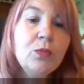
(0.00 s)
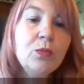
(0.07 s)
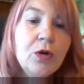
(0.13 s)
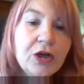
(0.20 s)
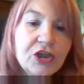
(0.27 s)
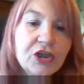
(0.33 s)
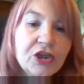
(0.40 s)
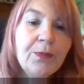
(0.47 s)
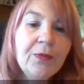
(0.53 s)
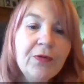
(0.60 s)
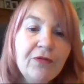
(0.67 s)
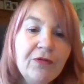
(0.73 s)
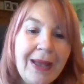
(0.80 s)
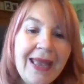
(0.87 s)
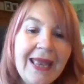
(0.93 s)

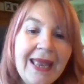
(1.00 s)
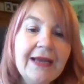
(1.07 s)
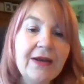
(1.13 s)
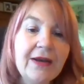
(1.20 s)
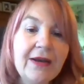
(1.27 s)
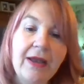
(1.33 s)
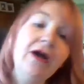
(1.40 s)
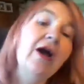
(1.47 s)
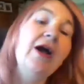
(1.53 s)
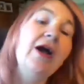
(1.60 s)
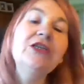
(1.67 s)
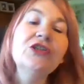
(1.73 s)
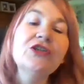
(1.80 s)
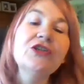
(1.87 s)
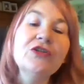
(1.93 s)
worship of pagan
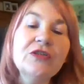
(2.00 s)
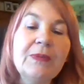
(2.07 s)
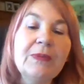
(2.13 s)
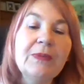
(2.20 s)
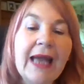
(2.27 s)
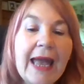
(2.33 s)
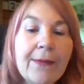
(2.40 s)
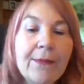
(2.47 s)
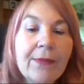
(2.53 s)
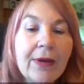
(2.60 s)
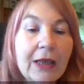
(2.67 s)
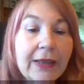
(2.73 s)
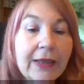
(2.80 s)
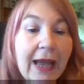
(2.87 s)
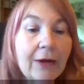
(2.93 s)
idols became
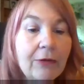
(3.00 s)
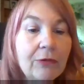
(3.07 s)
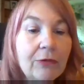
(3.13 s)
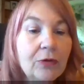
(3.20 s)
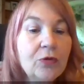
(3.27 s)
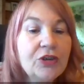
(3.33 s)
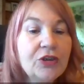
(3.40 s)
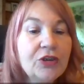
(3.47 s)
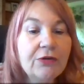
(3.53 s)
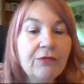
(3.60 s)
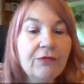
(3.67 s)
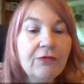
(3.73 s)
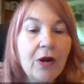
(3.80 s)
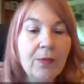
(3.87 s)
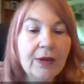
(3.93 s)
outlawed in
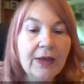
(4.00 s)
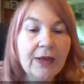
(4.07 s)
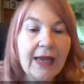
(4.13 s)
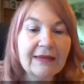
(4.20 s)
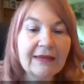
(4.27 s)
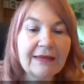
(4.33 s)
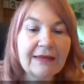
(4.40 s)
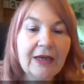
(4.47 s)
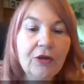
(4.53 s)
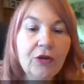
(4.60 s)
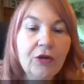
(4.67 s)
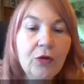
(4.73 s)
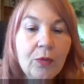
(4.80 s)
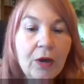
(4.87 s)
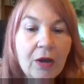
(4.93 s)
the Roman Catholic
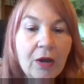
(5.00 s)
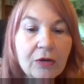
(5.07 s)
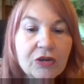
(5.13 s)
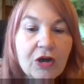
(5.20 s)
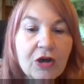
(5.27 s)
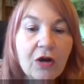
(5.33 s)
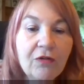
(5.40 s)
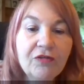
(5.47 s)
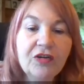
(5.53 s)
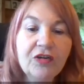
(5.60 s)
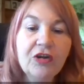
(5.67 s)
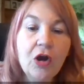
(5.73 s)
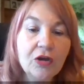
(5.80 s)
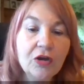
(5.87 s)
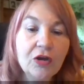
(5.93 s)
New World,
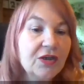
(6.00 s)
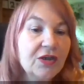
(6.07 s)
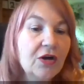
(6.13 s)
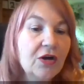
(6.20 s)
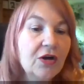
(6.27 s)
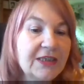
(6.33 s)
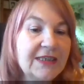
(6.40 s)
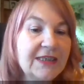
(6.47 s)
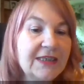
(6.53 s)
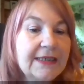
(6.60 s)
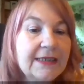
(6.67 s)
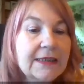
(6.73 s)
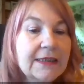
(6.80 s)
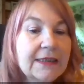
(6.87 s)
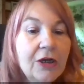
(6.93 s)
often gods and
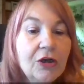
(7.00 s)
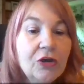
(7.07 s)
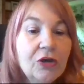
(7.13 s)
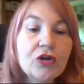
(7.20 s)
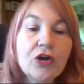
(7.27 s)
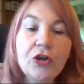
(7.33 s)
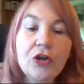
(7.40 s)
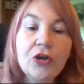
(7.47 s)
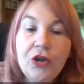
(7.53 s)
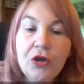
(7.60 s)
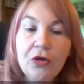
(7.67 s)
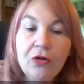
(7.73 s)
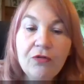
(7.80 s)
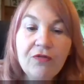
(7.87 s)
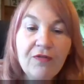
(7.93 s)
goddesses took on
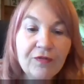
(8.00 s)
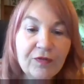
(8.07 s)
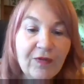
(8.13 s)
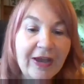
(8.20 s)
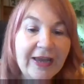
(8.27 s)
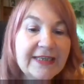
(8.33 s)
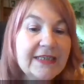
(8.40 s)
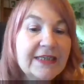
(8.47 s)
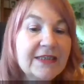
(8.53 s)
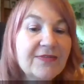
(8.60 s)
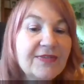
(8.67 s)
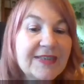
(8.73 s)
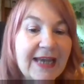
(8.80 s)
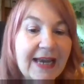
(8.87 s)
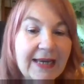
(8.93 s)
new
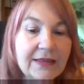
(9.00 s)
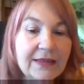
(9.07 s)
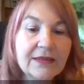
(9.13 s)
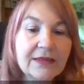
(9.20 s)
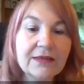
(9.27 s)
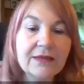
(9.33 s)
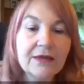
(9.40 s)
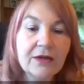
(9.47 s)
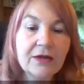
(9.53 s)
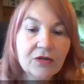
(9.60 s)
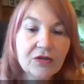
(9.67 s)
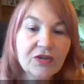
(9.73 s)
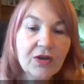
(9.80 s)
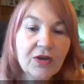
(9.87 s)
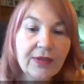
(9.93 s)
faces of saints,
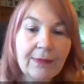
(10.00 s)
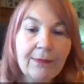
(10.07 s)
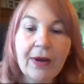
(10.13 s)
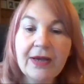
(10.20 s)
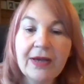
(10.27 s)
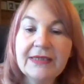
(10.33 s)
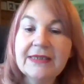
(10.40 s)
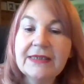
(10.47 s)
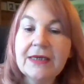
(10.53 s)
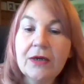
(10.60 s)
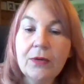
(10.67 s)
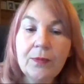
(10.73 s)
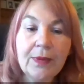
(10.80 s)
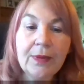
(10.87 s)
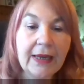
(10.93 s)
so they might
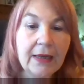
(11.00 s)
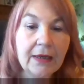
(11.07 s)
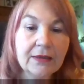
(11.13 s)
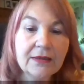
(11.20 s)
still be